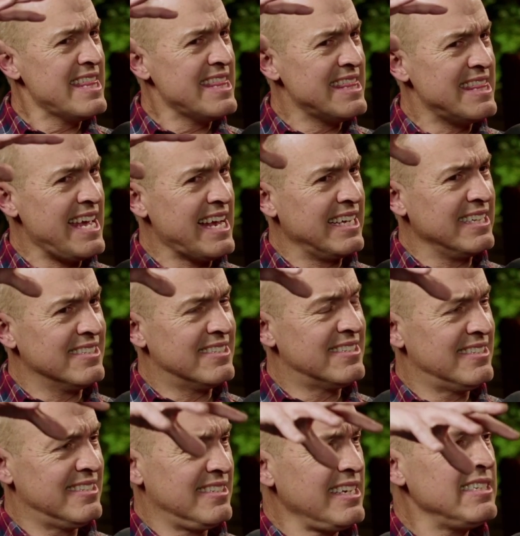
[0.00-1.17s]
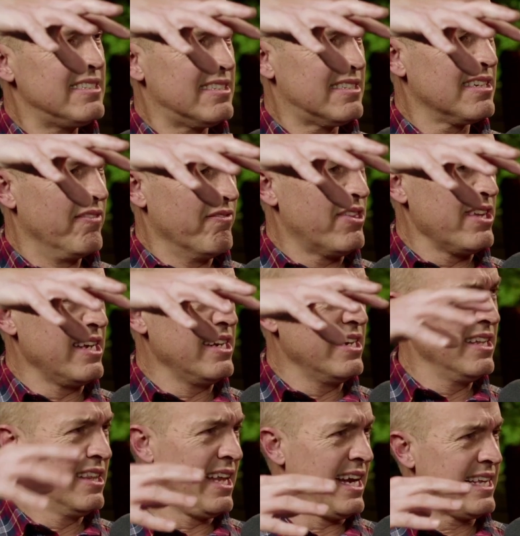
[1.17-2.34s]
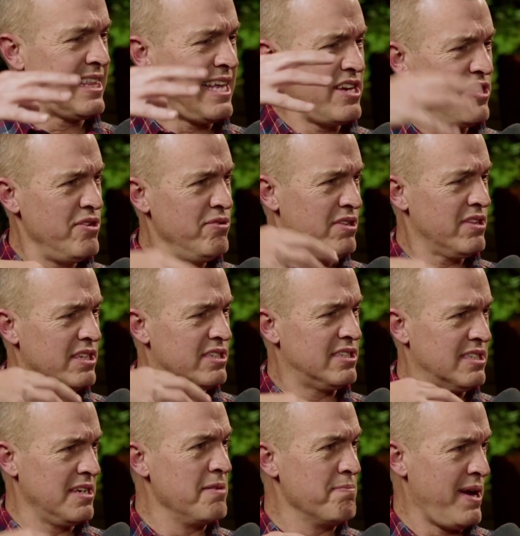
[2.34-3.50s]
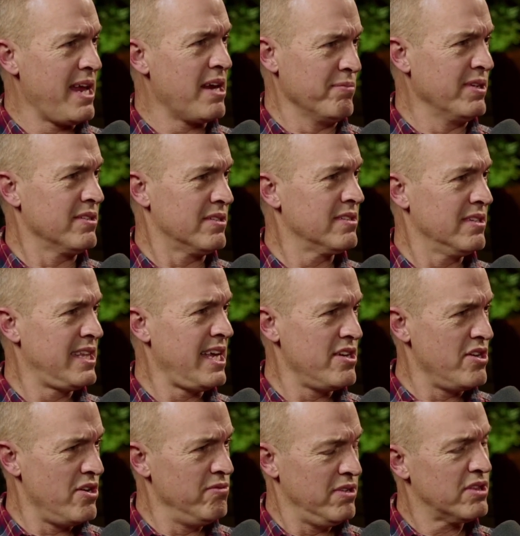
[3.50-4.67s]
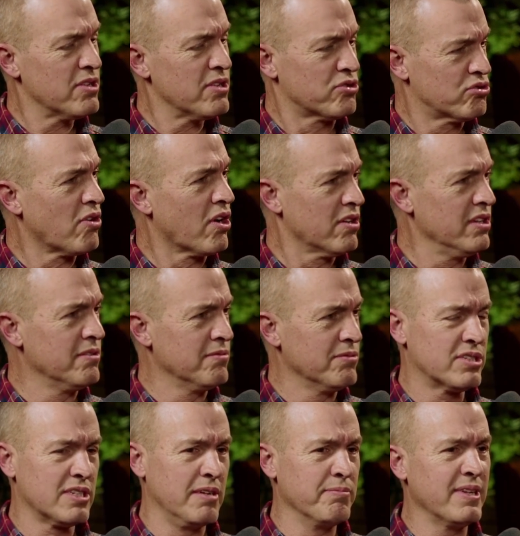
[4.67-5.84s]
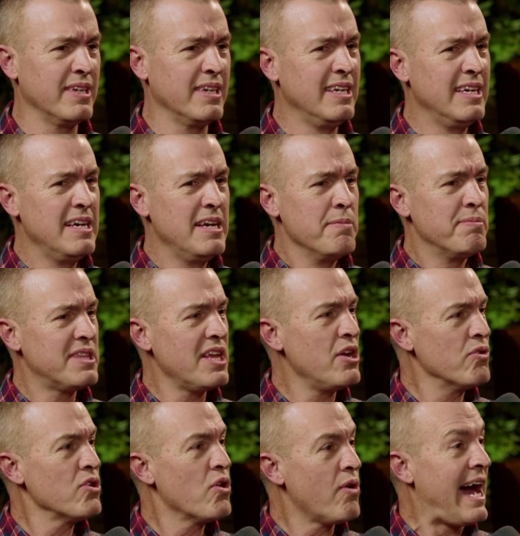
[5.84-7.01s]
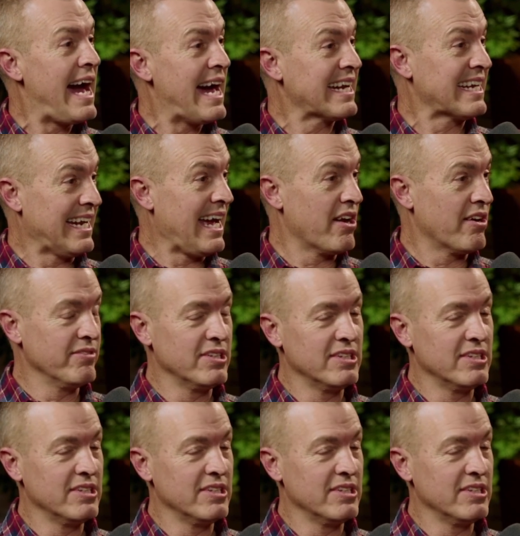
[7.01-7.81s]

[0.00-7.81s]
they can see something like they know that this is an impediment. They know that they're struggling with something, but they don't know how to get out of it.